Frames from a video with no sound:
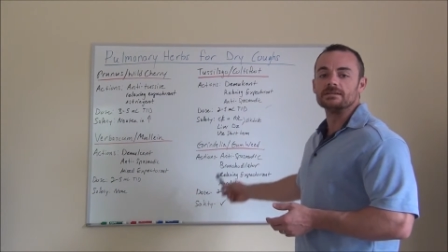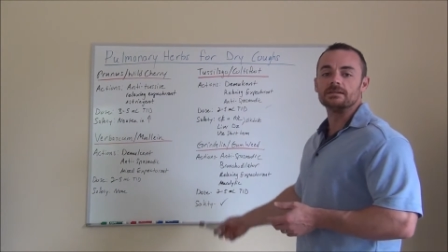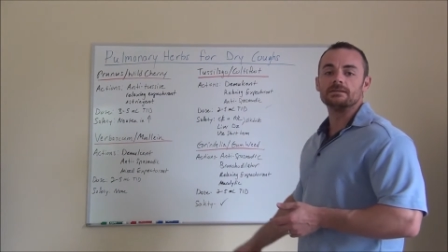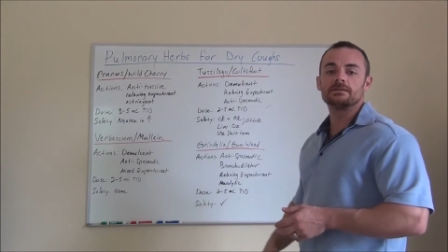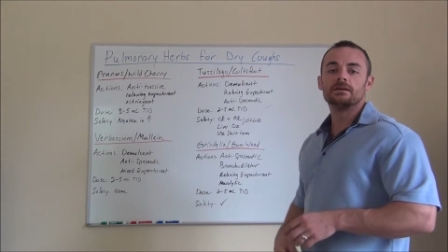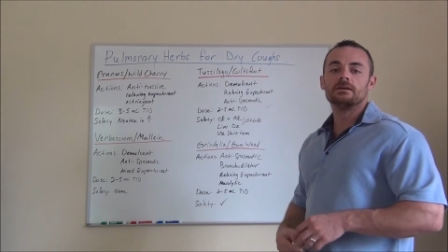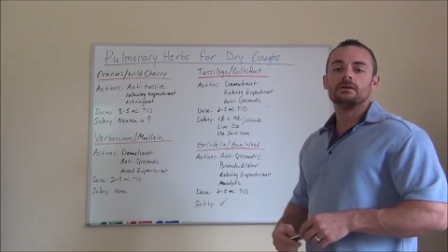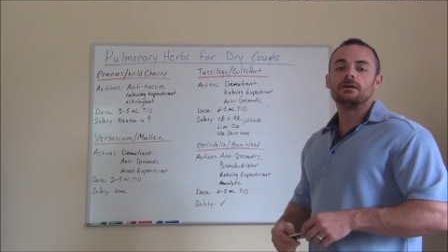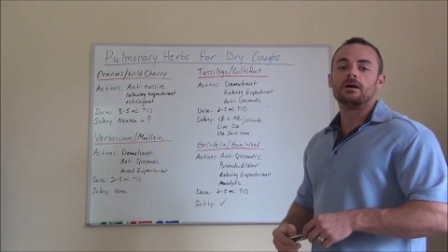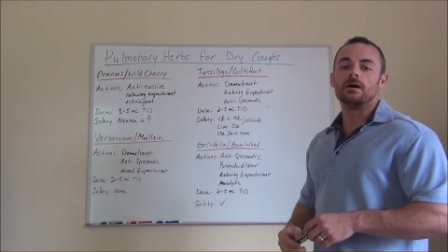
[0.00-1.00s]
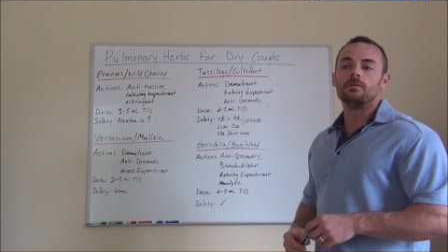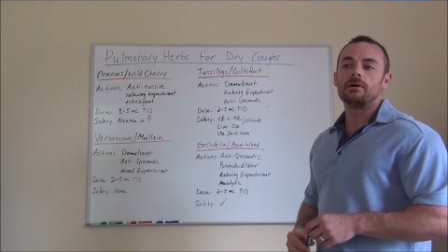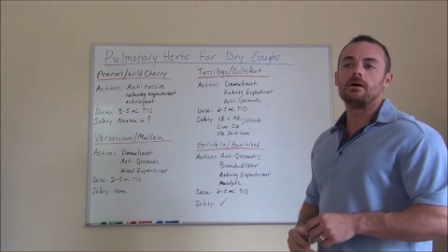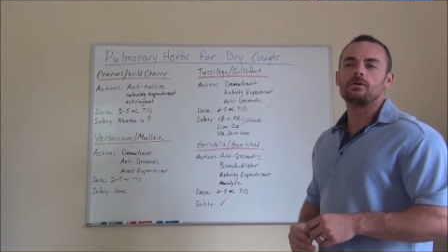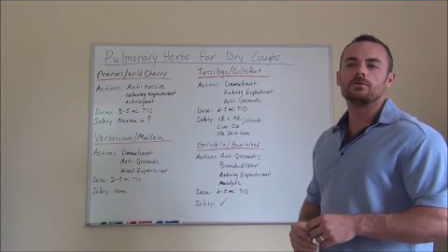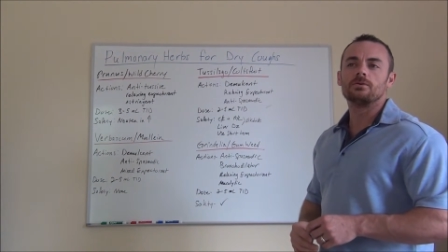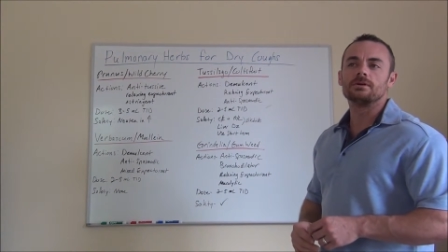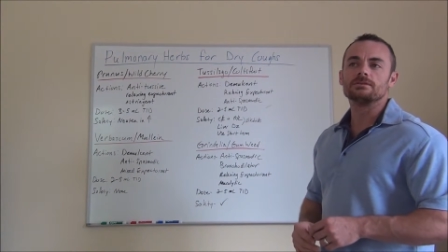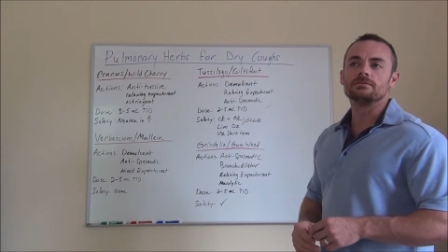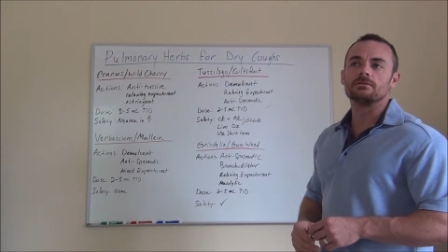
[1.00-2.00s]
in it.
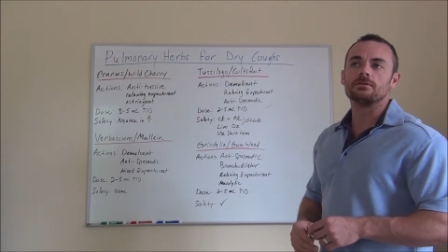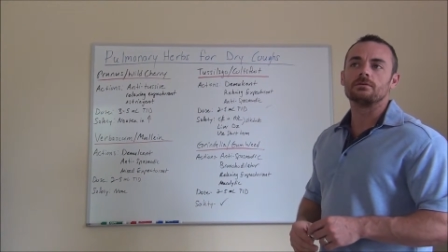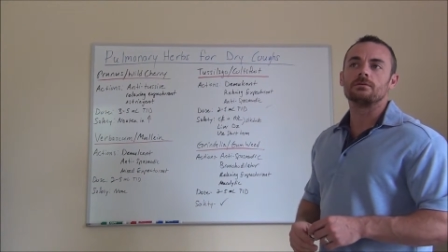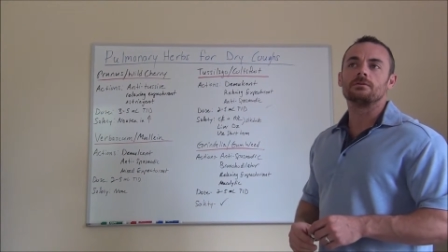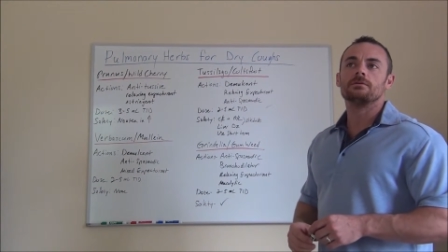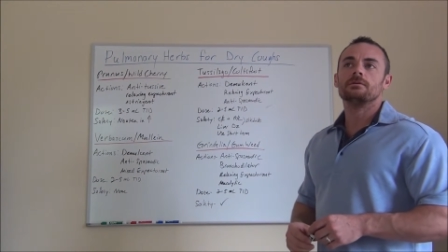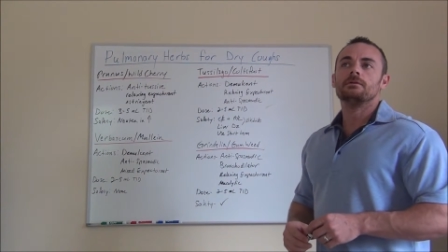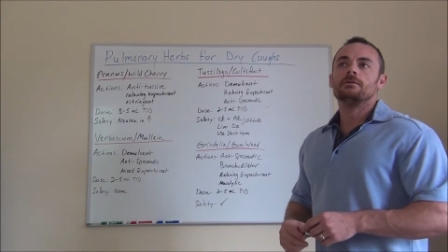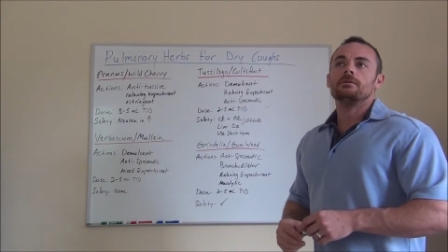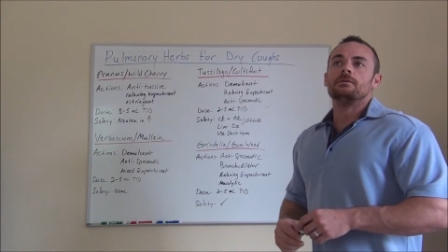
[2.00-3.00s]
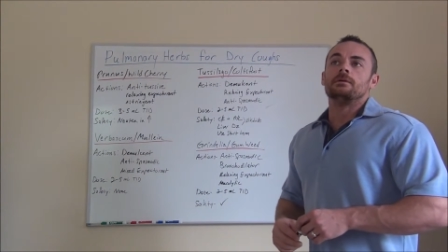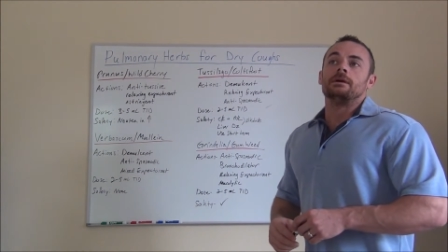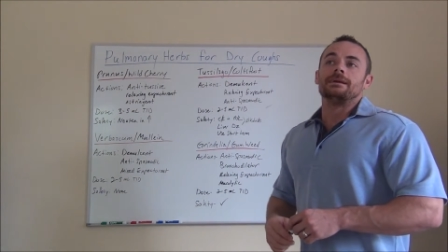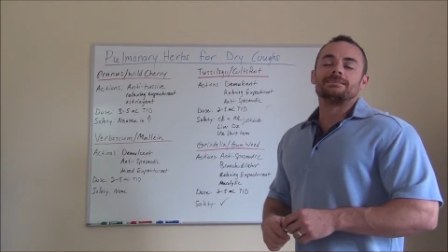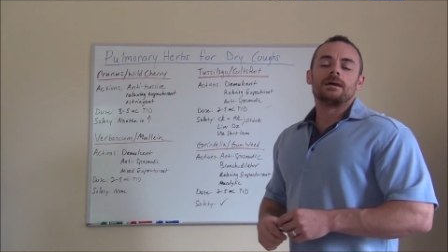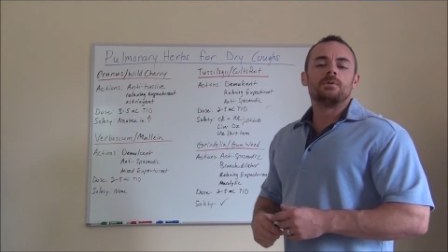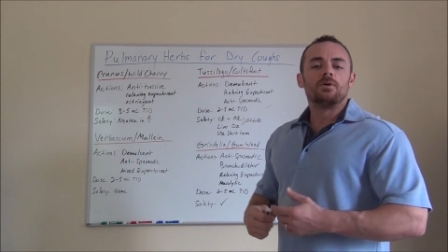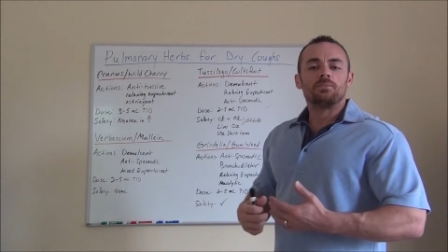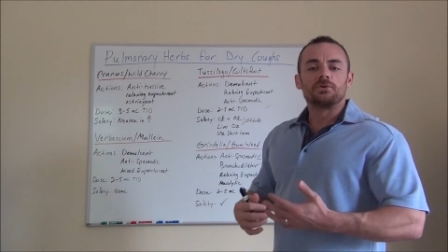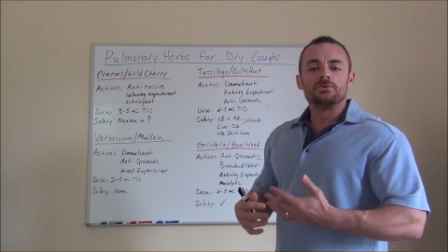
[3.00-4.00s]
Alkaloids it's a
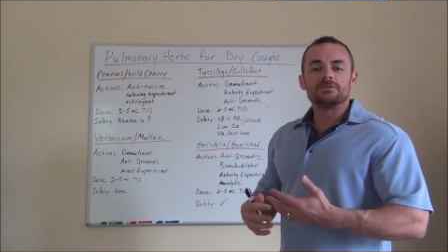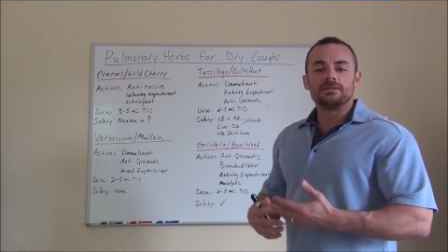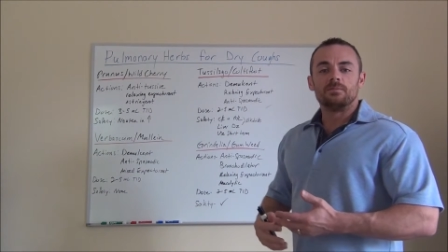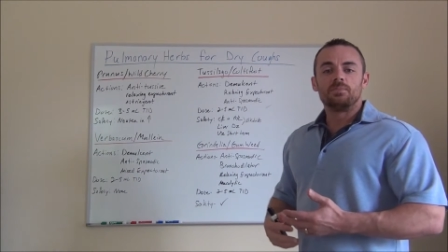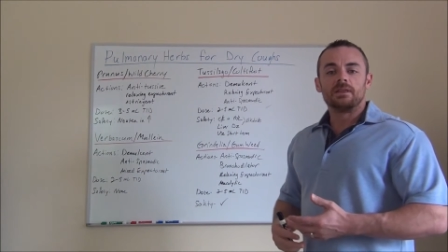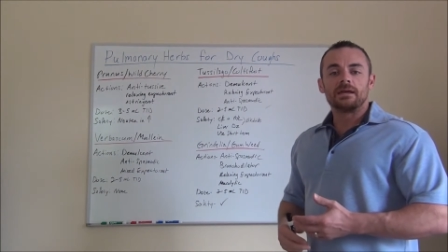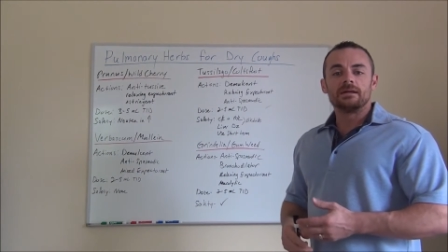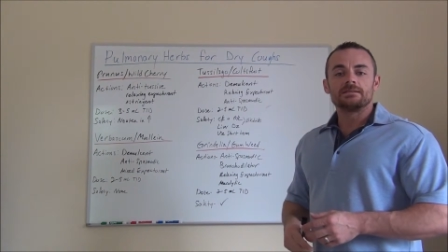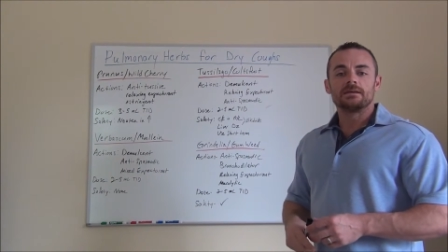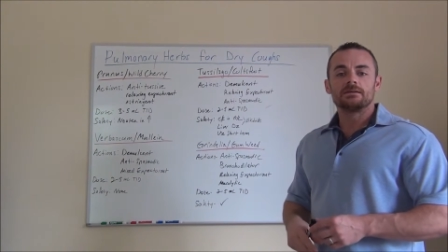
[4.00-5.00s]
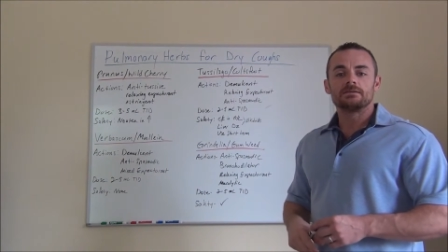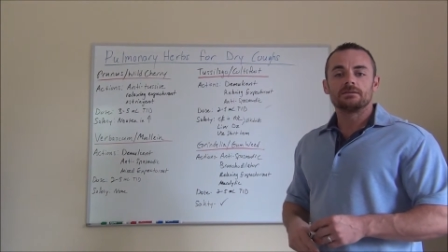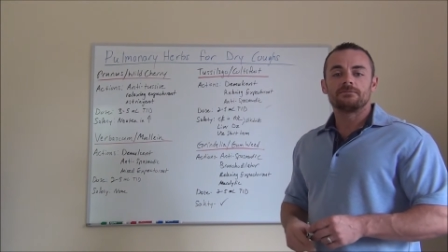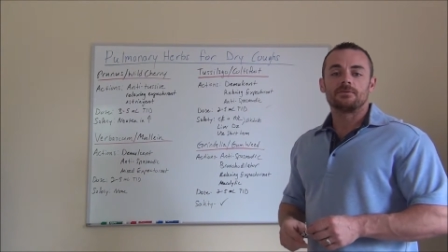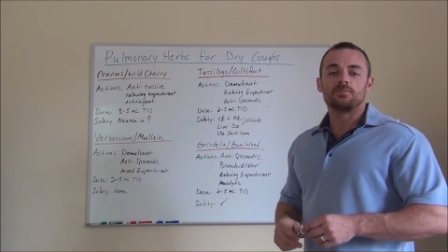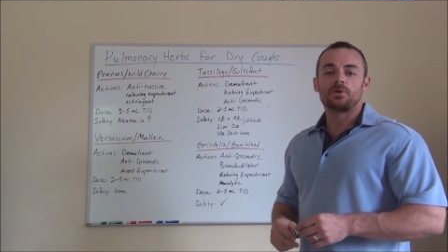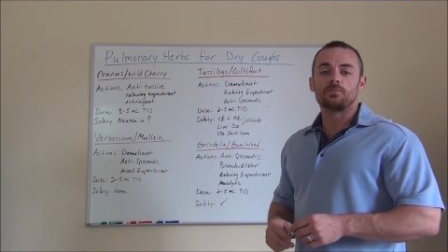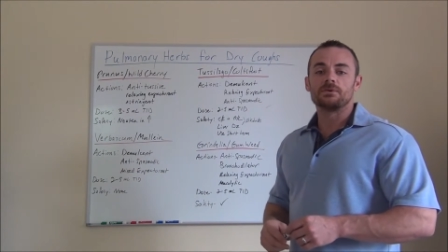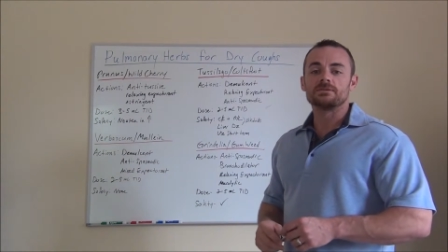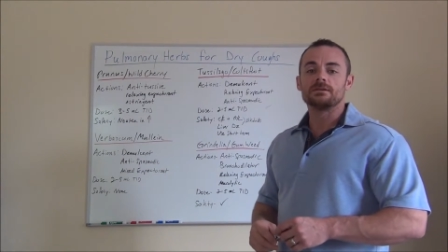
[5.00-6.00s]
chemical produced in a plant for the
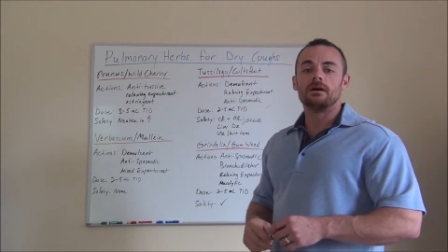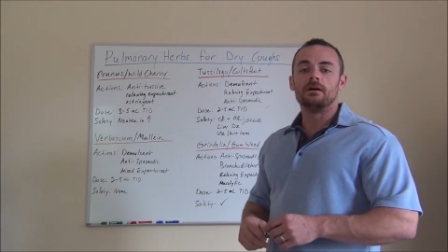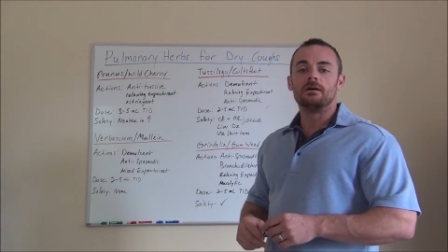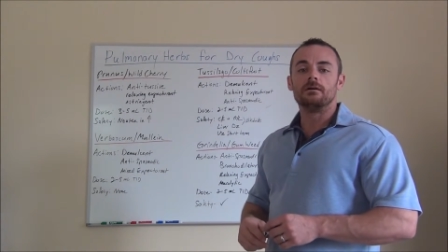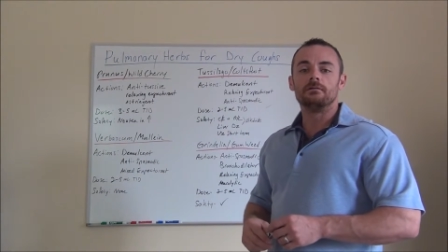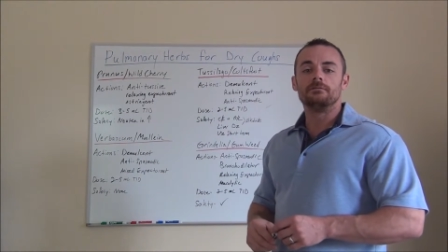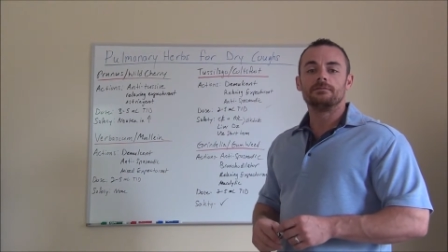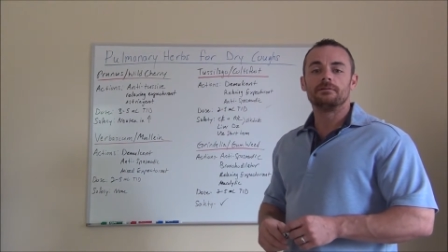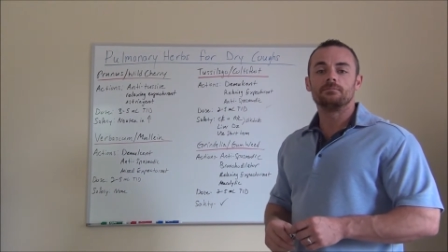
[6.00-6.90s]
purpose of